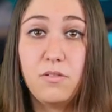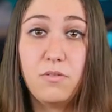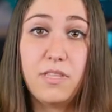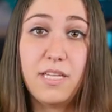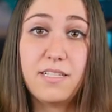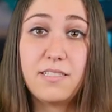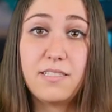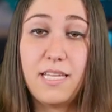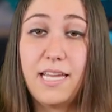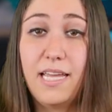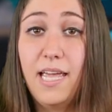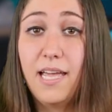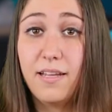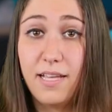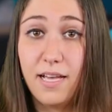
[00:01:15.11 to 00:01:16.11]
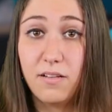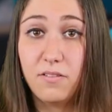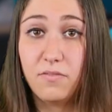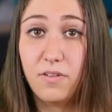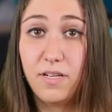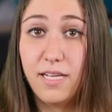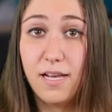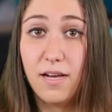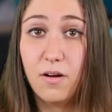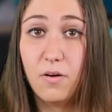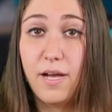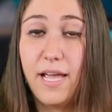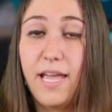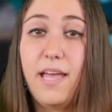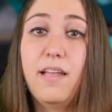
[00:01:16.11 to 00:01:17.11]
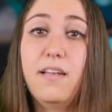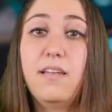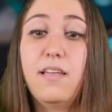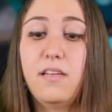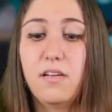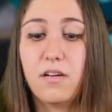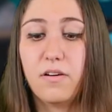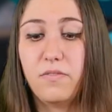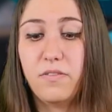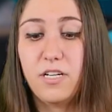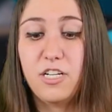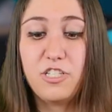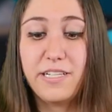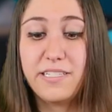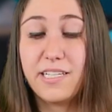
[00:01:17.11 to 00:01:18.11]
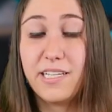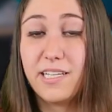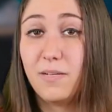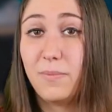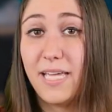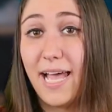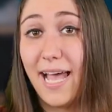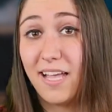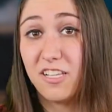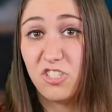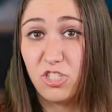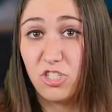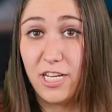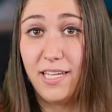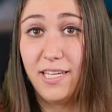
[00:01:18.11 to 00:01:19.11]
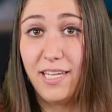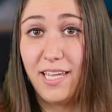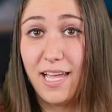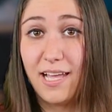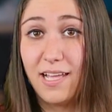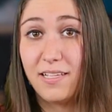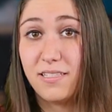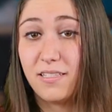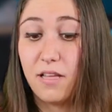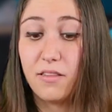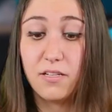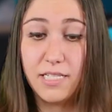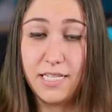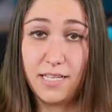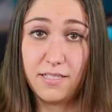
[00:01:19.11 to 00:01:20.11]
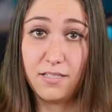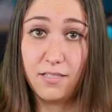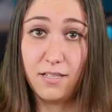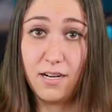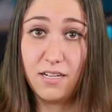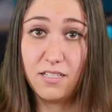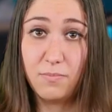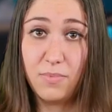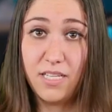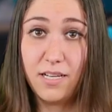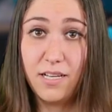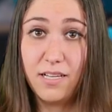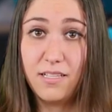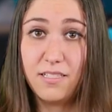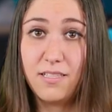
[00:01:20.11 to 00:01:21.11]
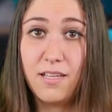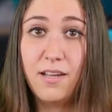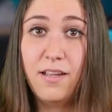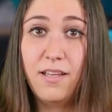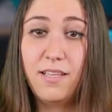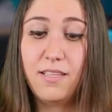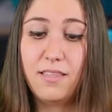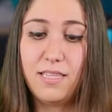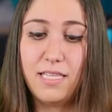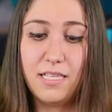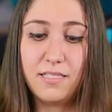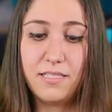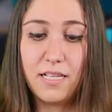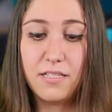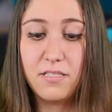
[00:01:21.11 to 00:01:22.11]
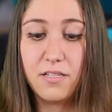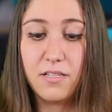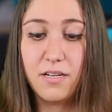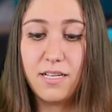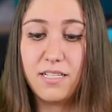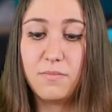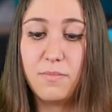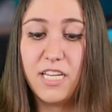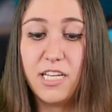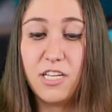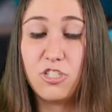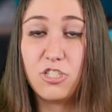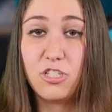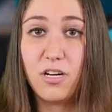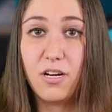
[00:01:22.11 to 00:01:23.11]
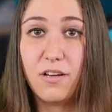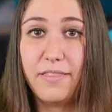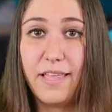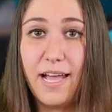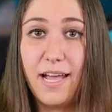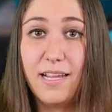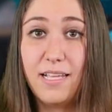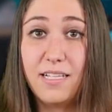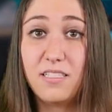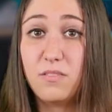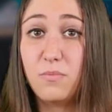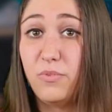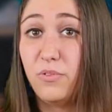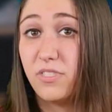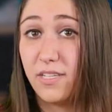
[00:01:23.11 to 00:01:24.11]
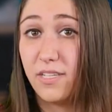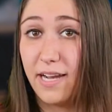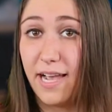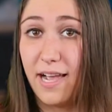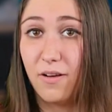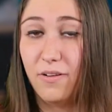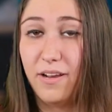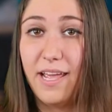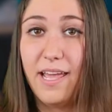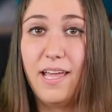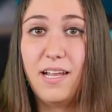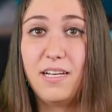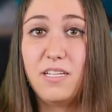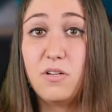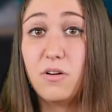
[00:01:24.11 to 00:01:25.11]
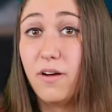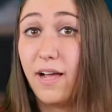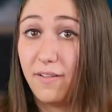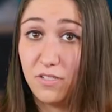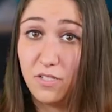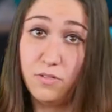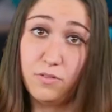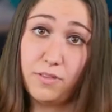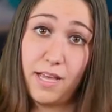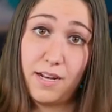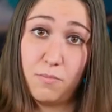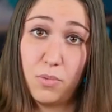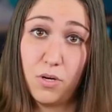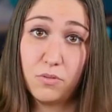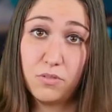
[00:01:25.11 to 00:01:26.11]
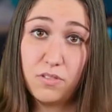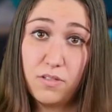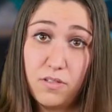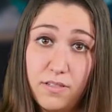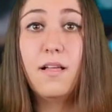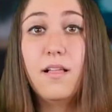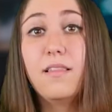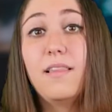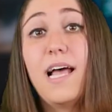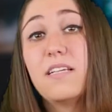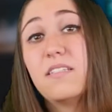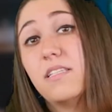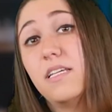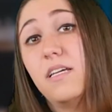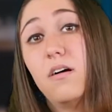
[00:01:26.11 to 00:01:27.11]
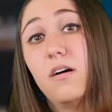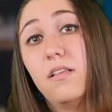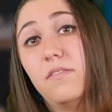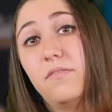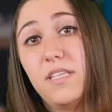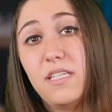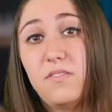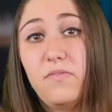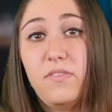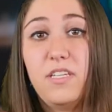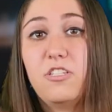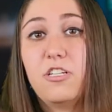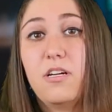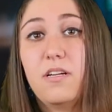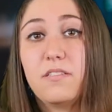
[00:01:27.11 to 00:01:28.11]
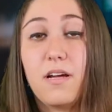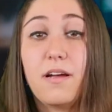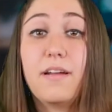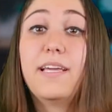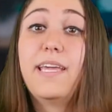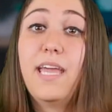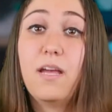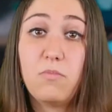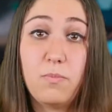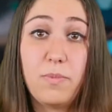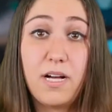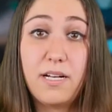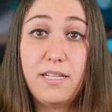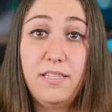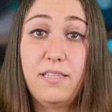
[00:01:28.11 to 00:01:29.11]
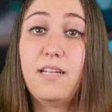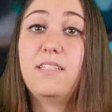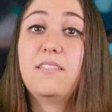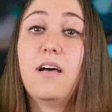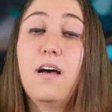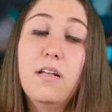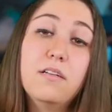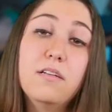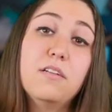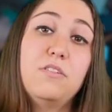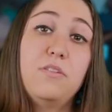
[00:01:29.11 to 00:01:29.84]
do things like handheld video, and your footage isn't going to be as shaky as other DSLRs because the sensor is making sure that it smooths it out and you don't have to do that in post. Lastly, all of these features are in a camera body that is under